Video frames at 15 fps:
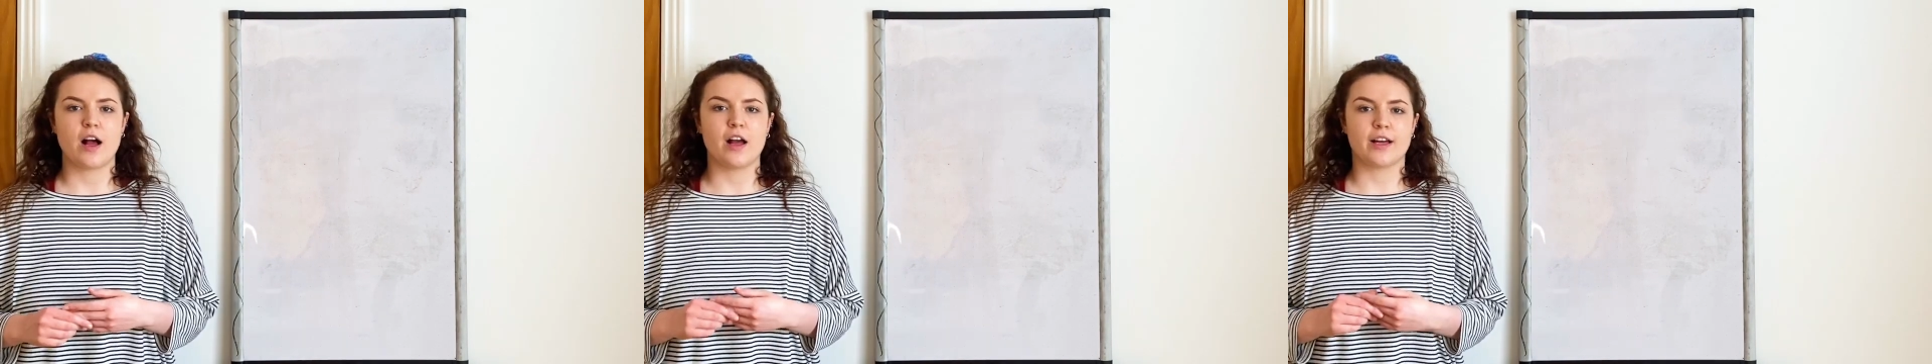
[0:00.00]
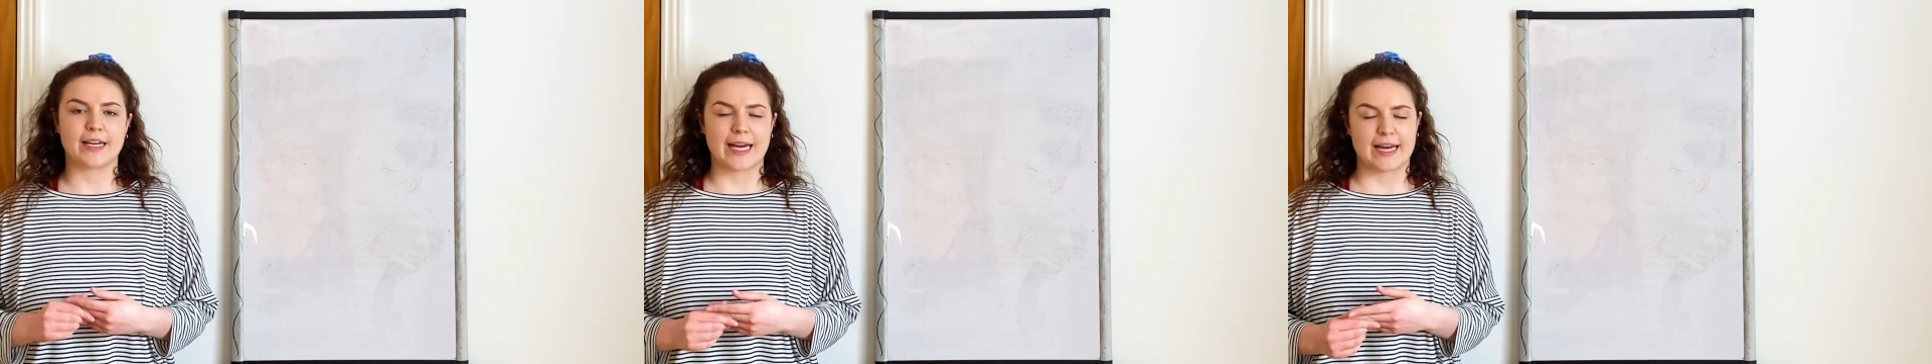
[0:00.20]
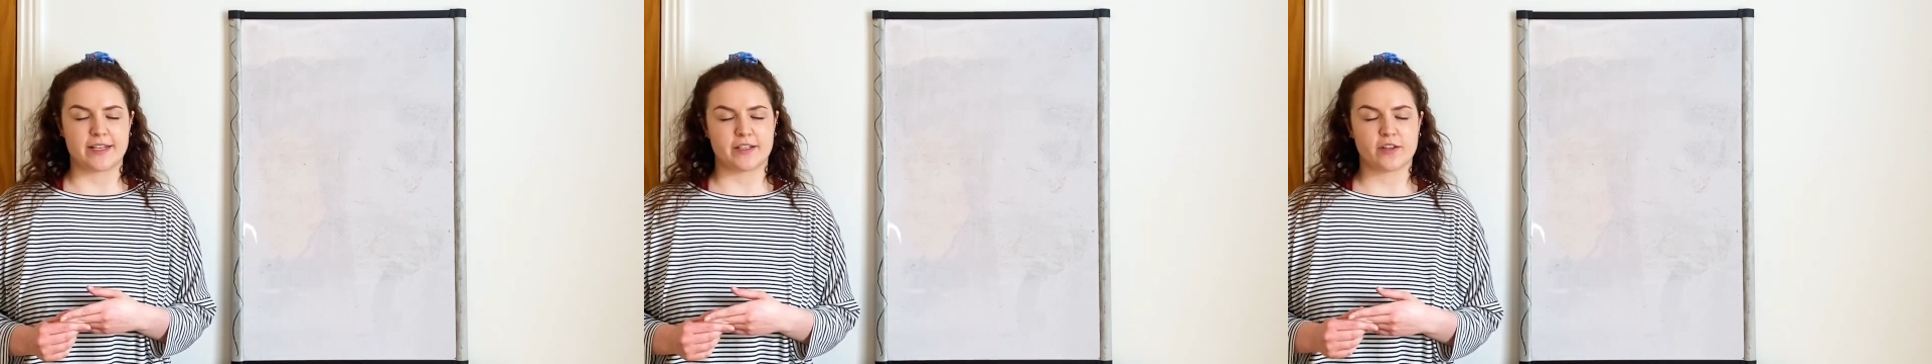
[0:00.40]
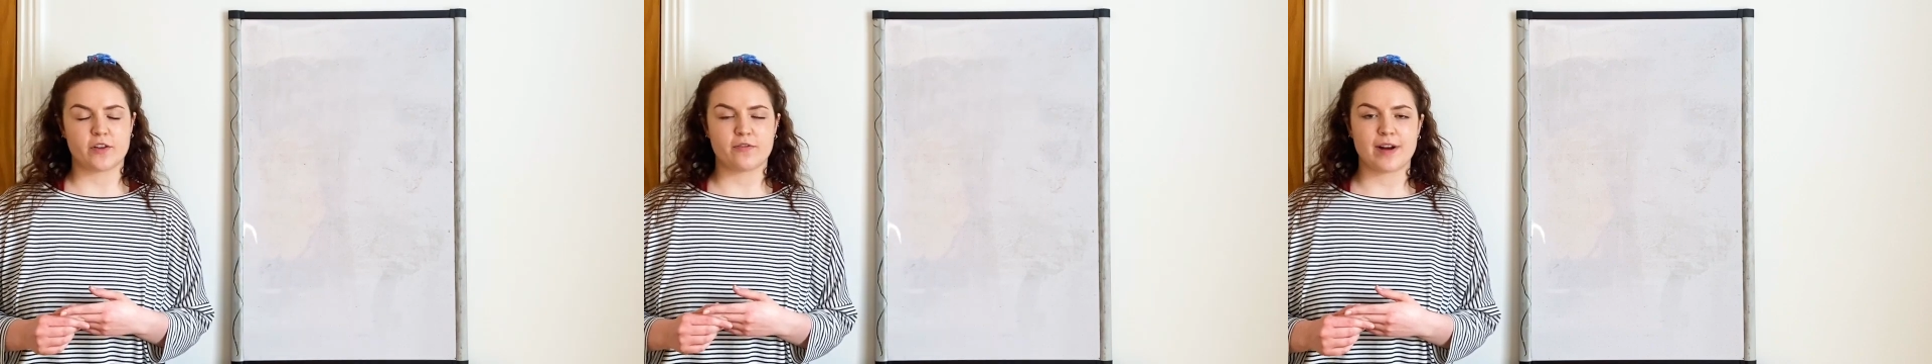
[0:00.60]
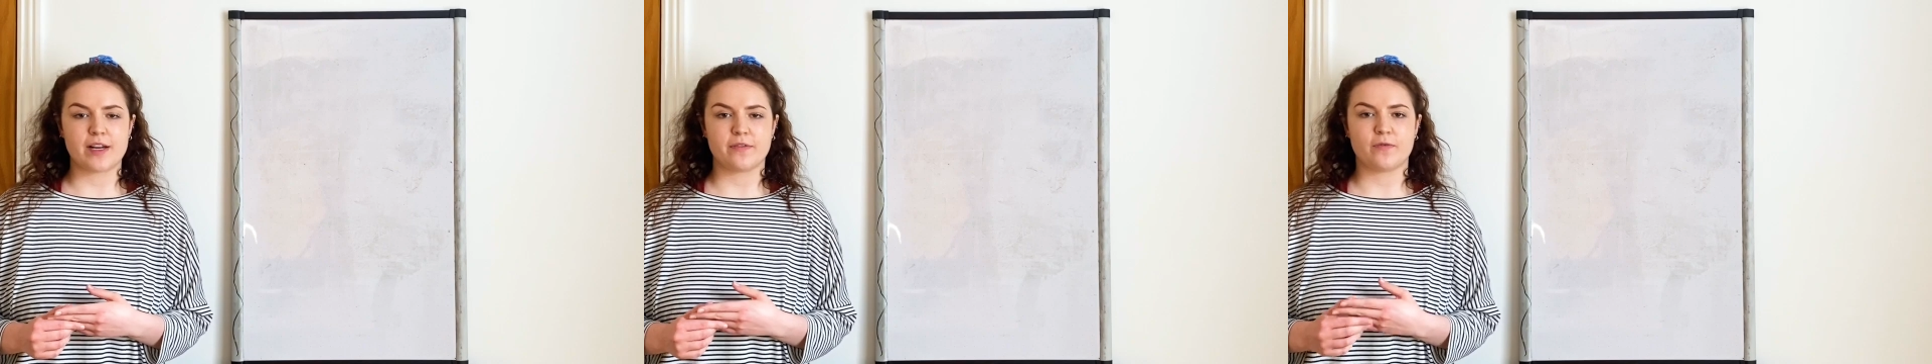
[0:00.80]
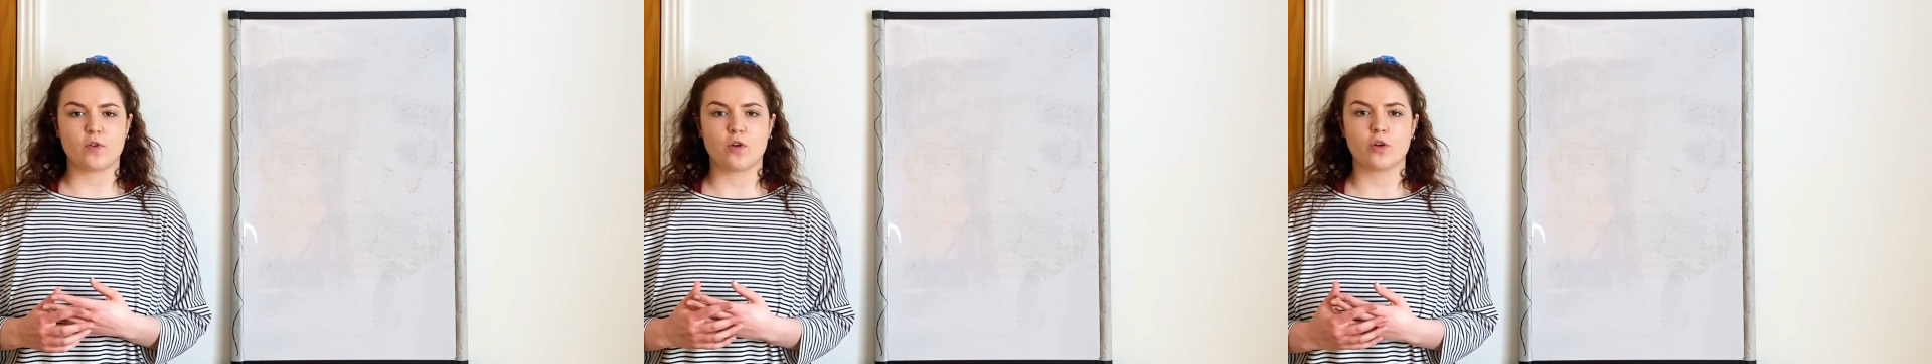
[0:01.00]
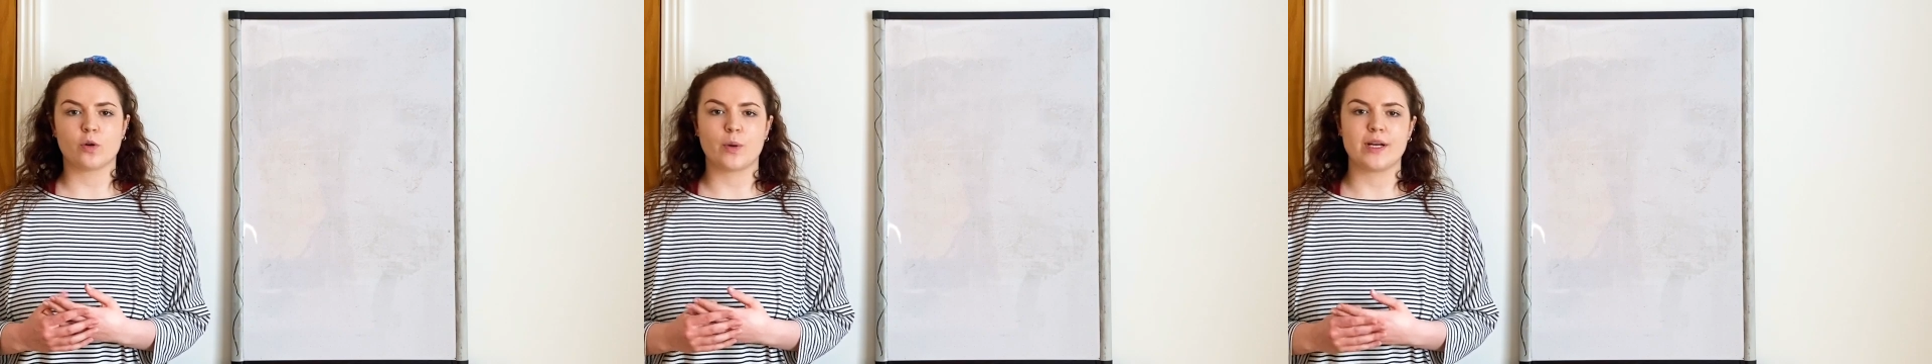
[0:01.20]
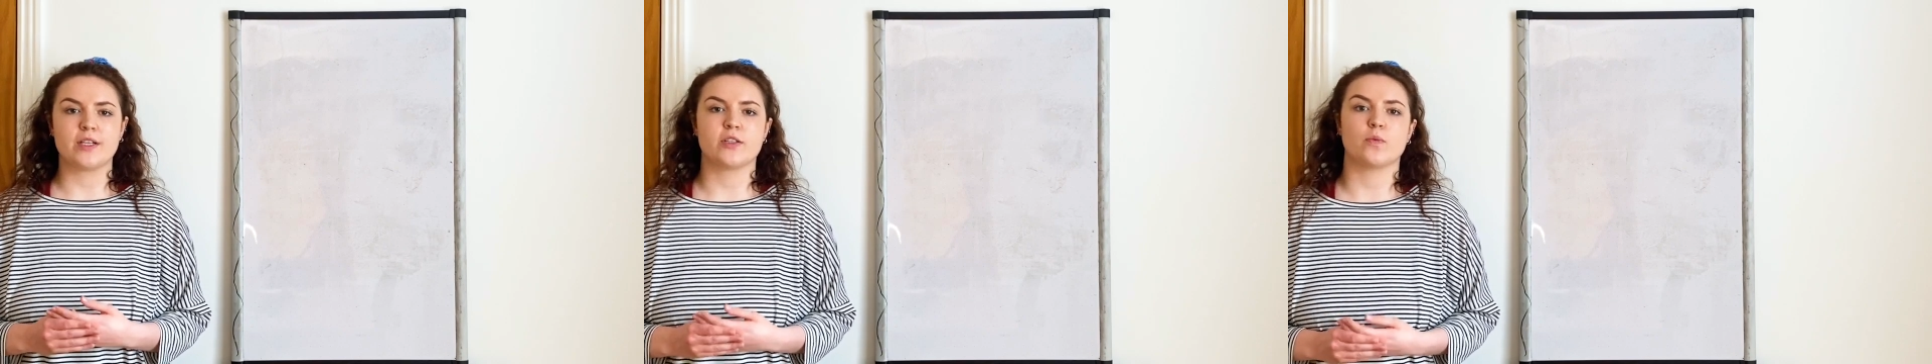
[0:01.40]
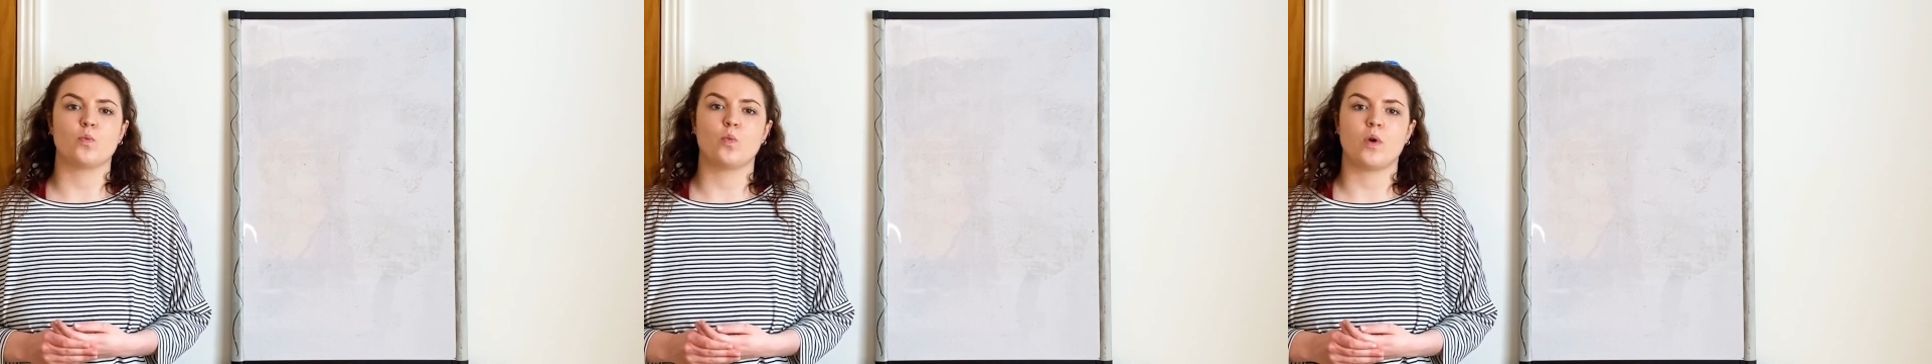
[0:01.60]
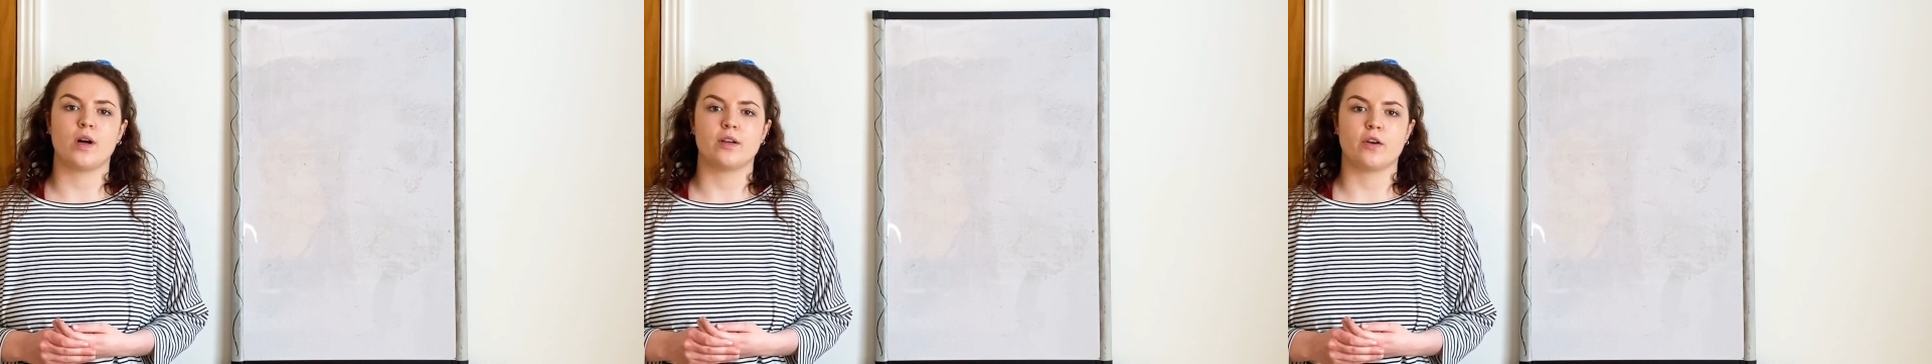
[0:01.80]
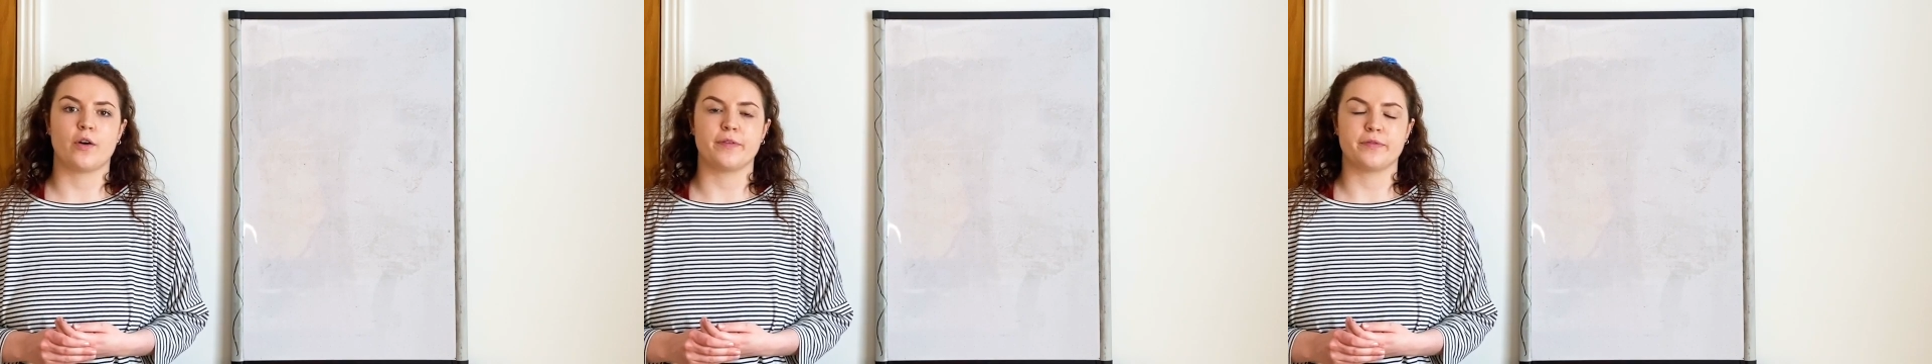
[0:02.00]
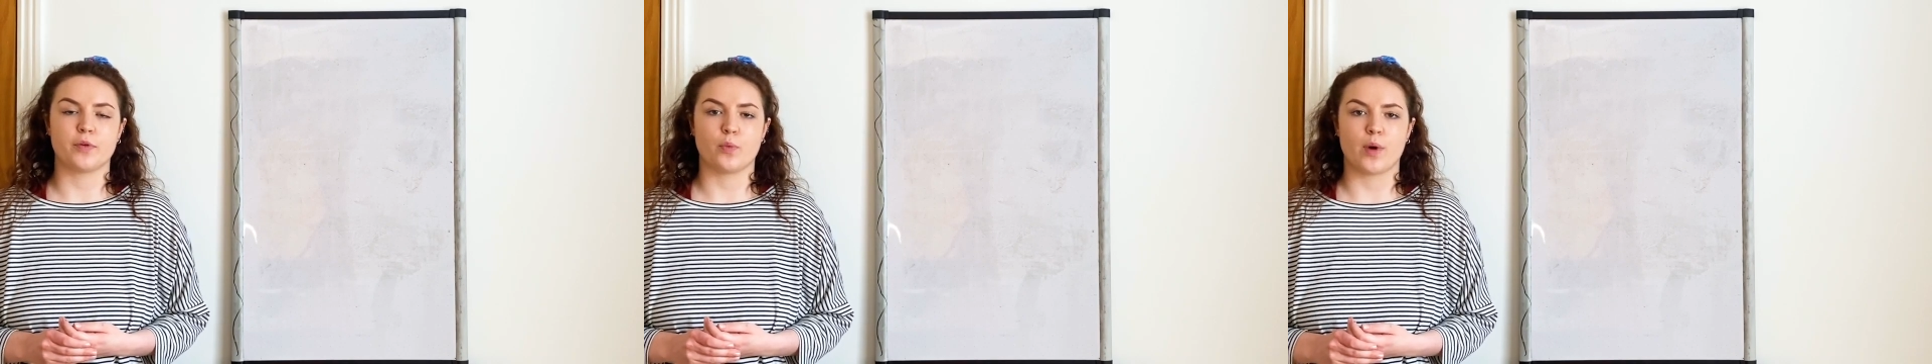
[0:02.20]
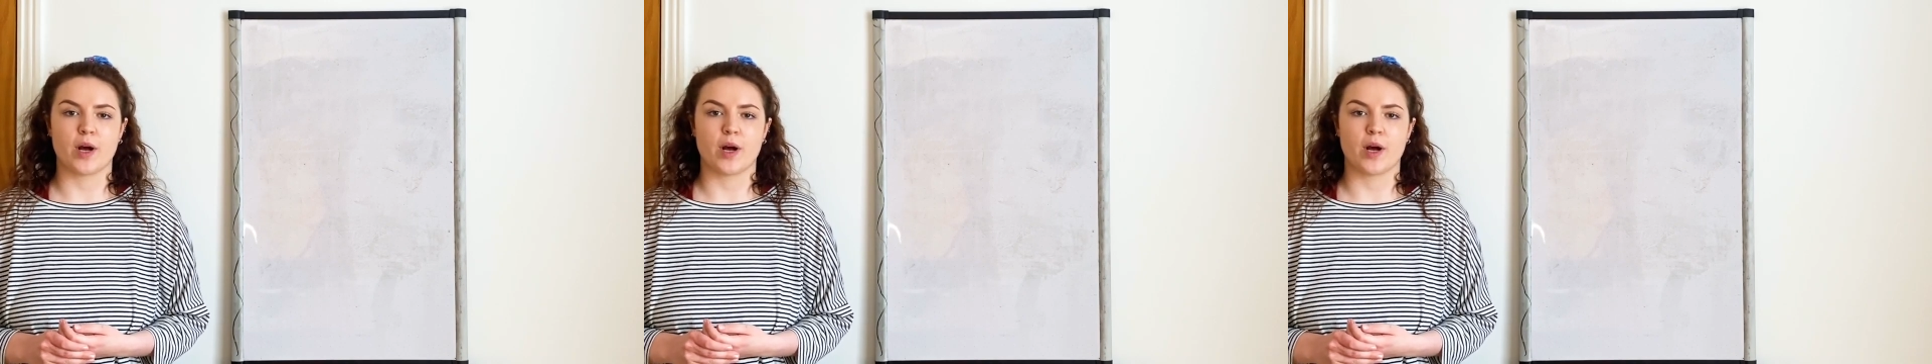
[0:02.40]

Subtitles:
Okay, so you're ready for question one of the